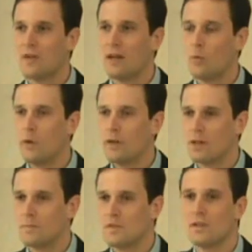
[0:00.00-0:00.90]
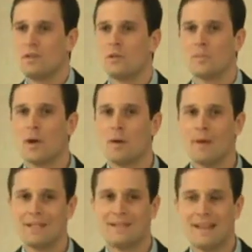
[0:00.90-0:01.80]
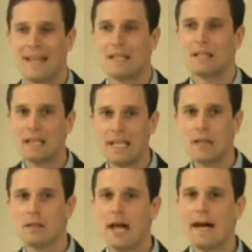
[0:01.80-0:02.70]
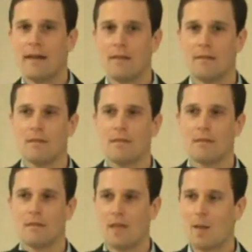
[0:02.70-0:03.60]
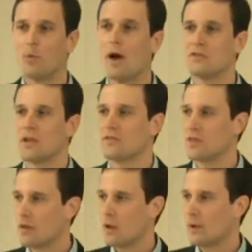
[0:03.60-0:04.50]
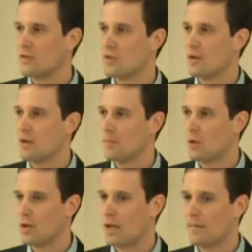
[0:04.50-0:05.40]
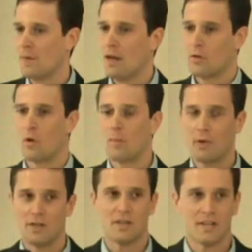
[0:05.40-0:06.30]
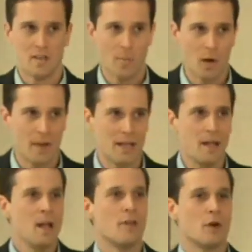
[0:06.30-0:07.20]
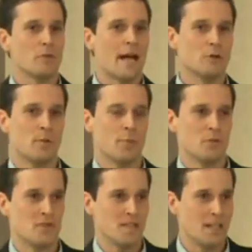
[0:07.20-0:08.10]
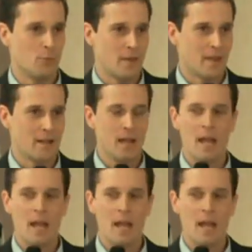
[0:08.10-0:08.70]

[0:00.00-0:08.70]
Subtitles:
like Williams, and those permits then legalize that project to go into your community. The corporation has the permit, they're allowed to proceed with it.